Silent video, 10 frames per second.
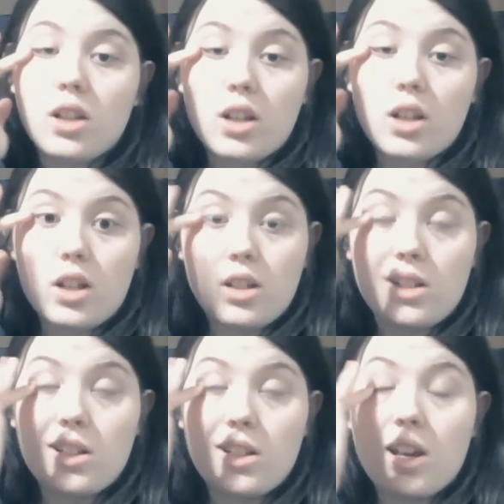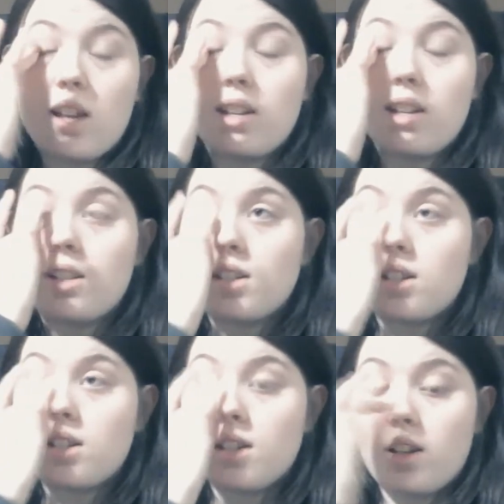and that
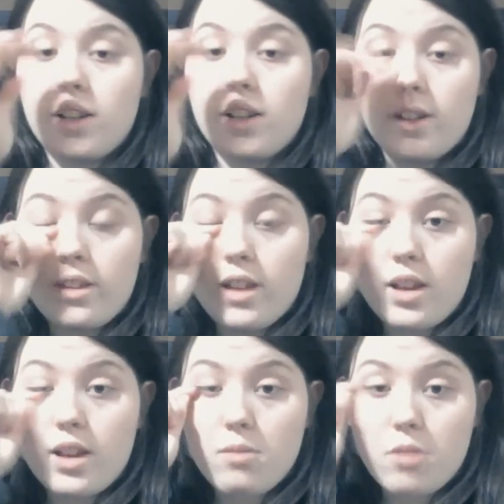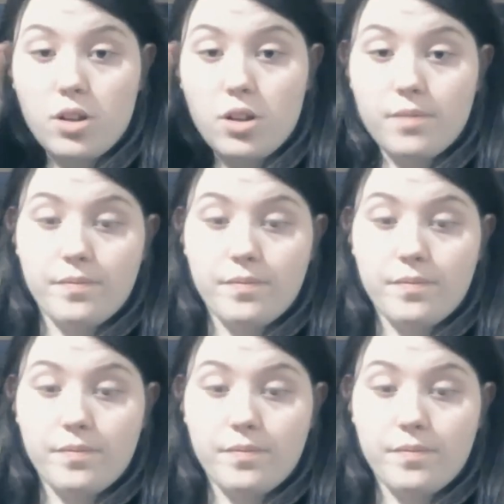kind of thing, but